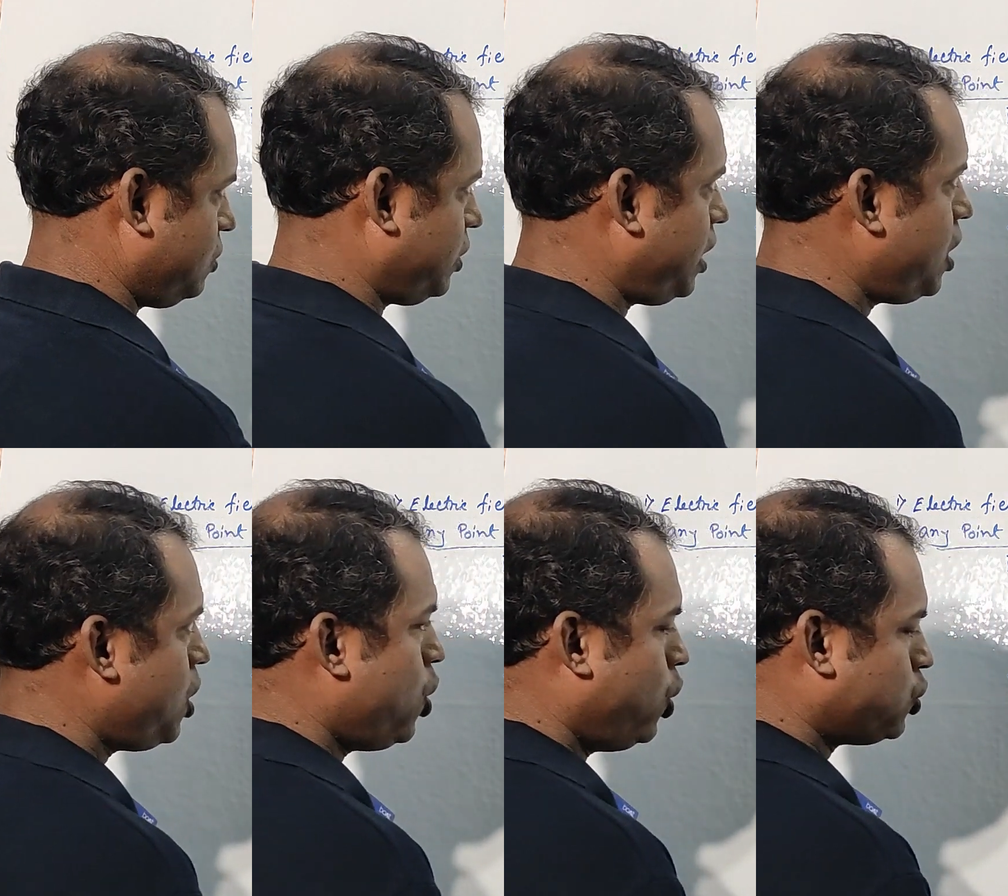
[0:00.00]
Okay.
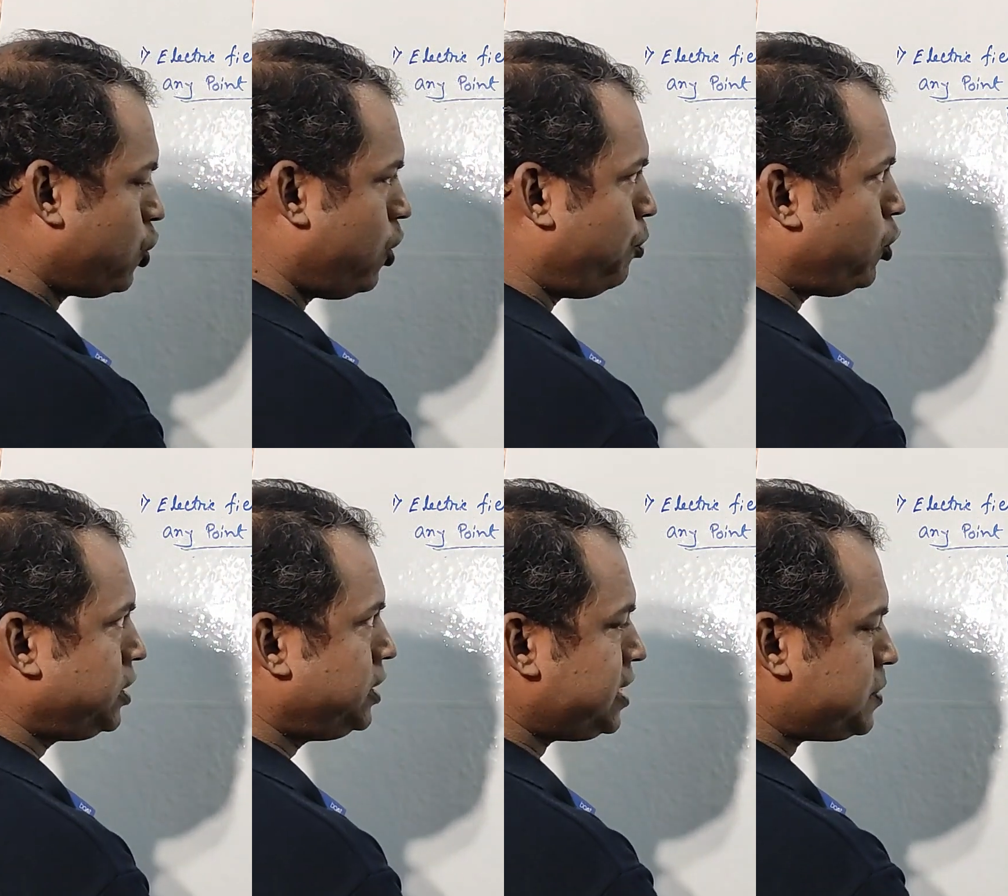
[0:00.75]
So
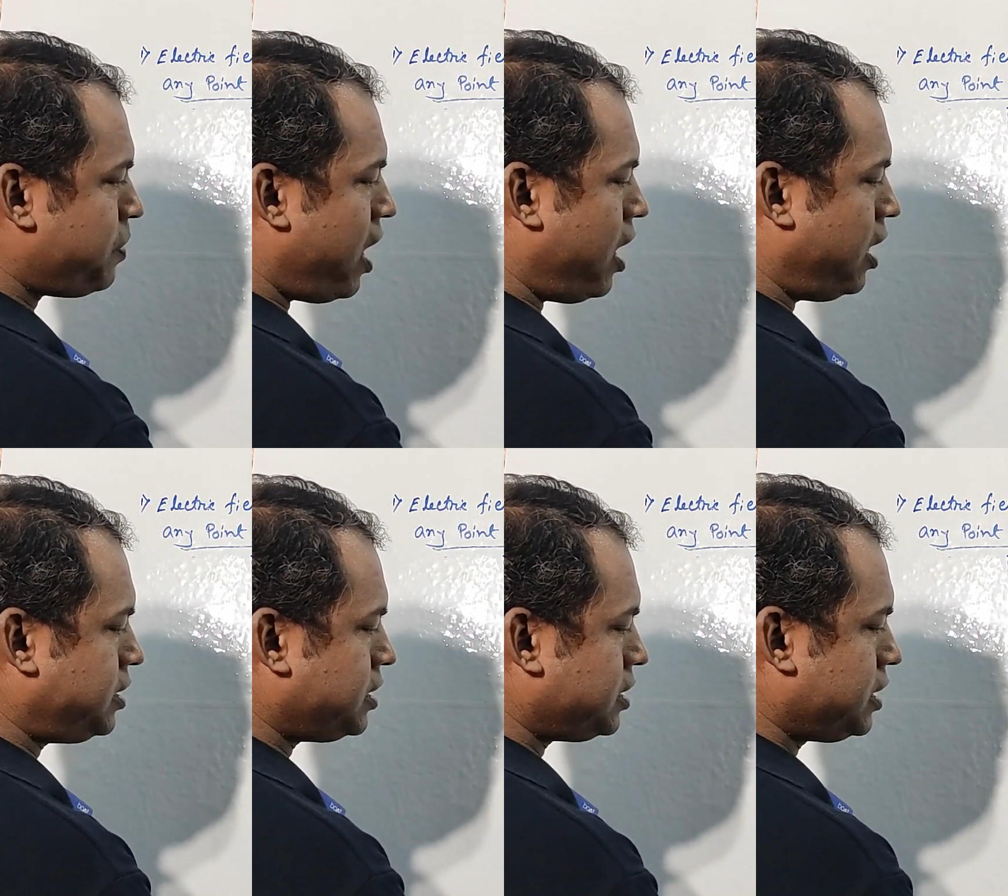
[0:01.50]
both this
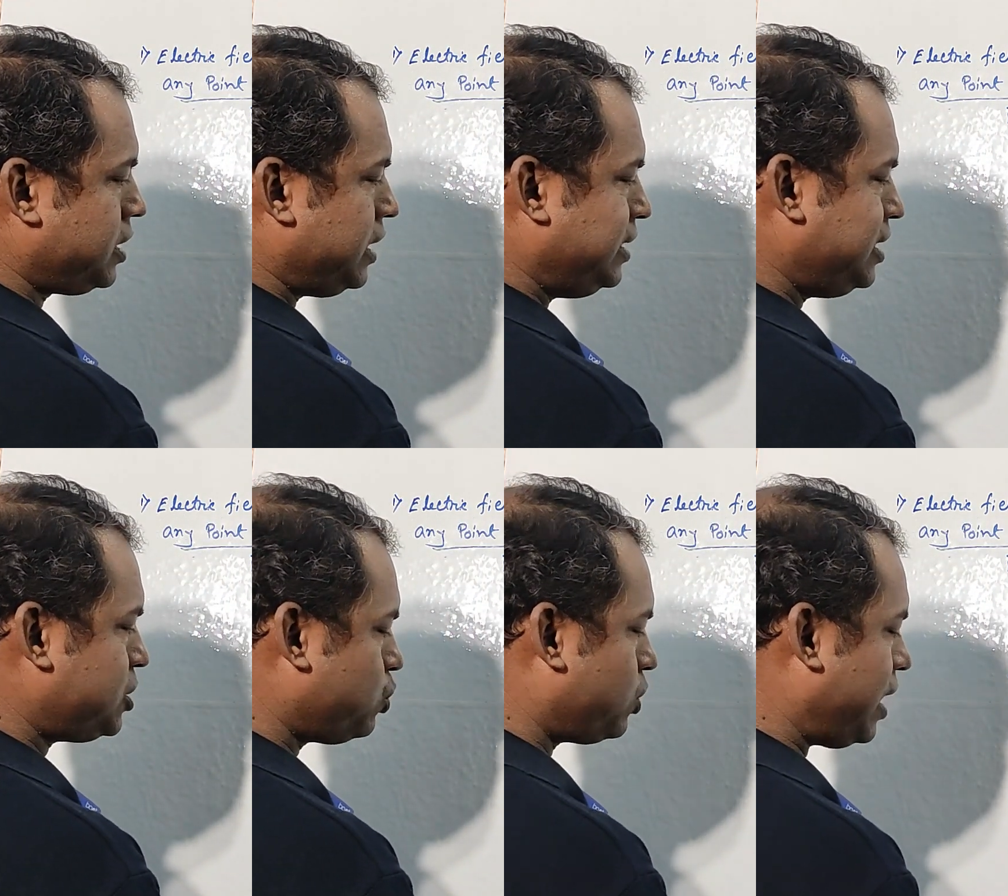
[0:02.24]
part,
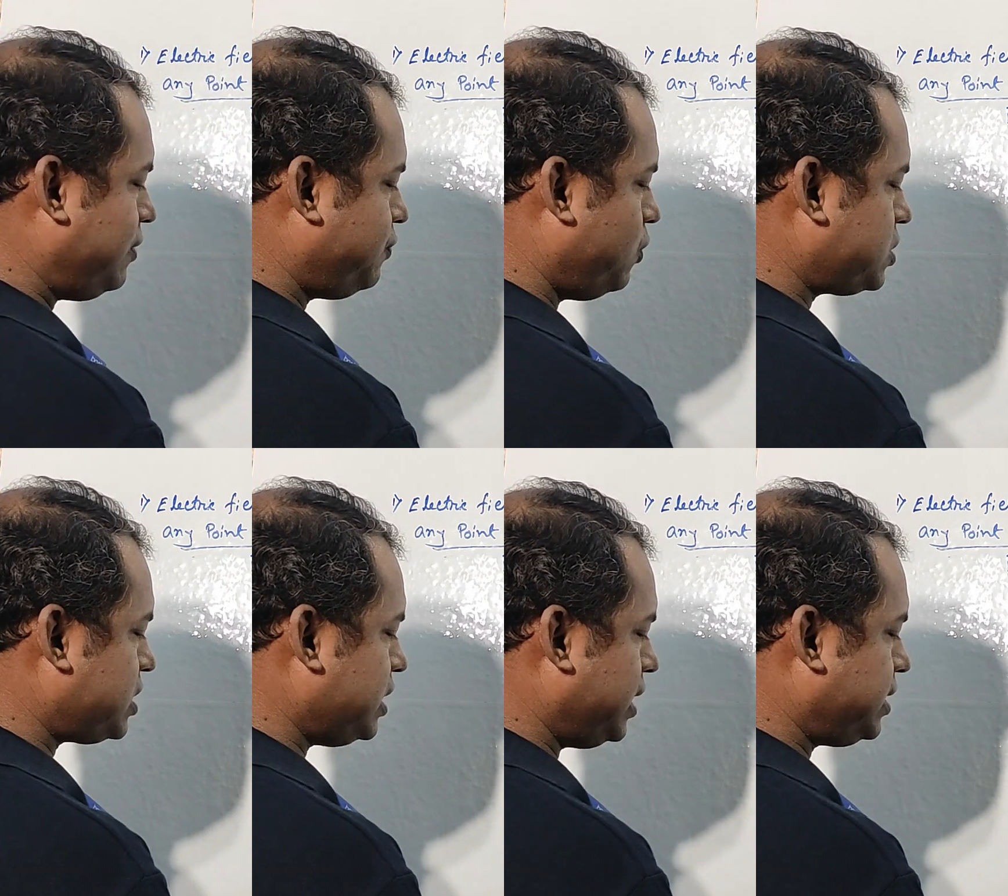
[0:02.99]
this total
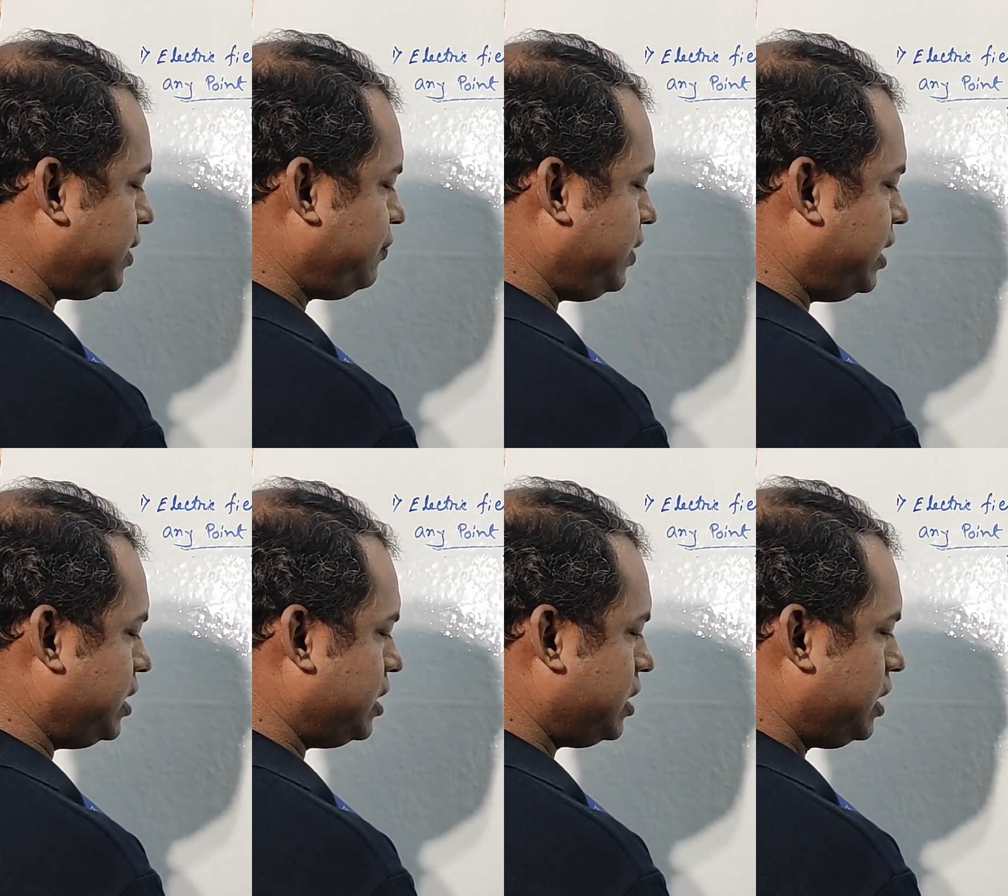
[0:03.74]
force electric
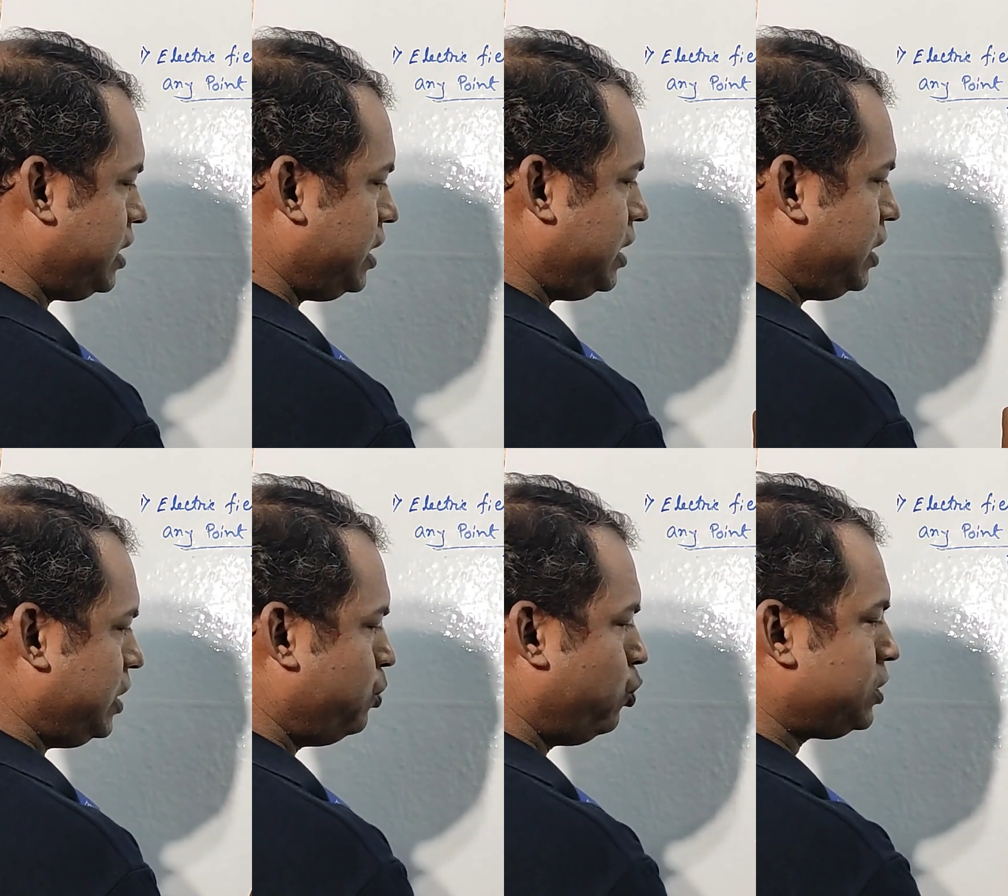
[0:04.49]
field,
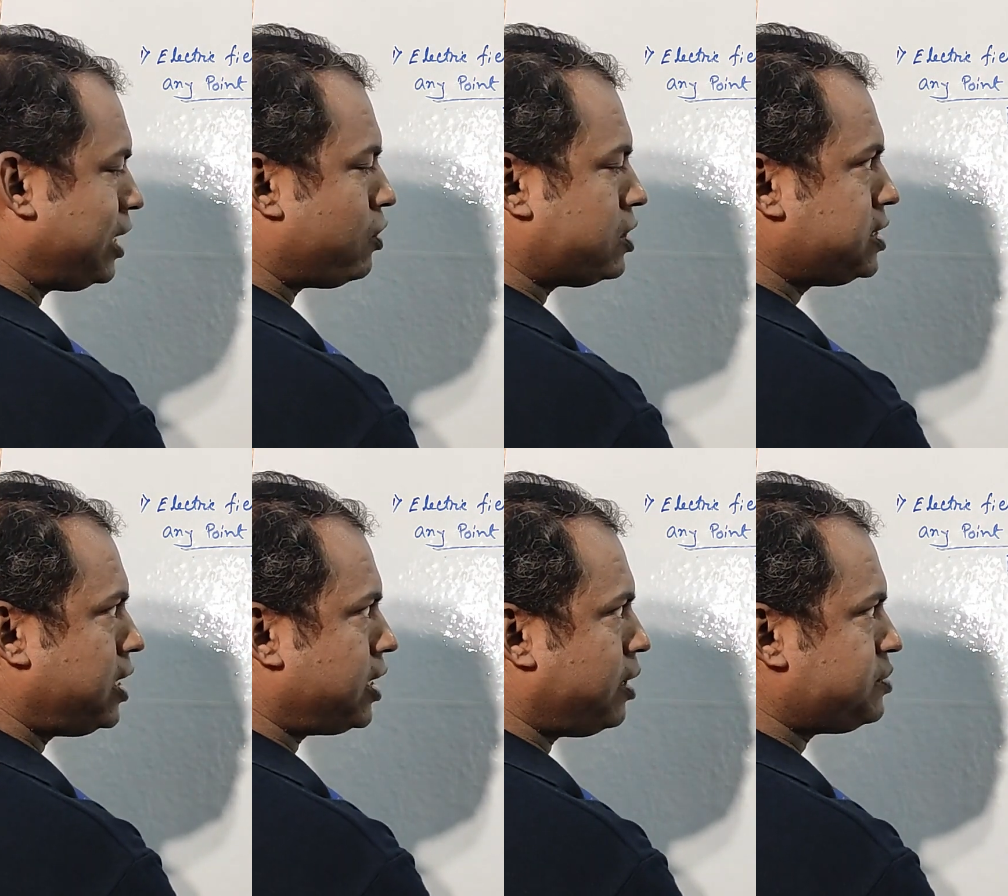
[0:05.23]
both are cos
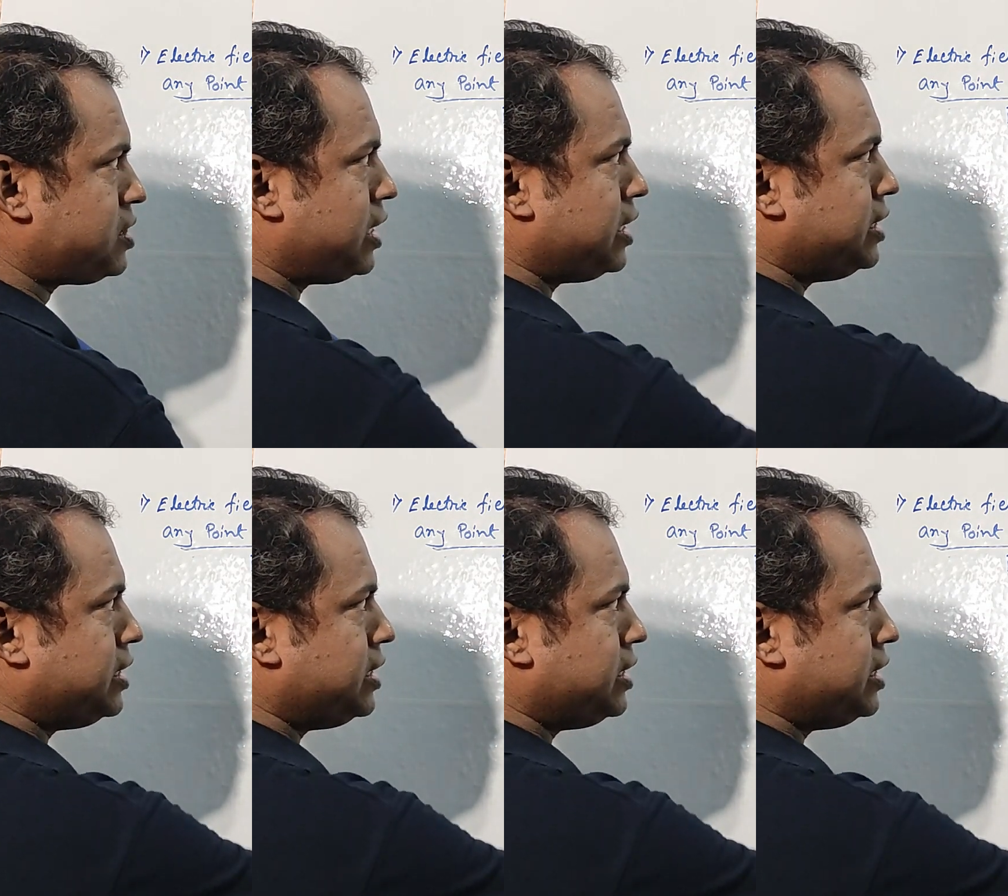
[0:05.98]
theta terms.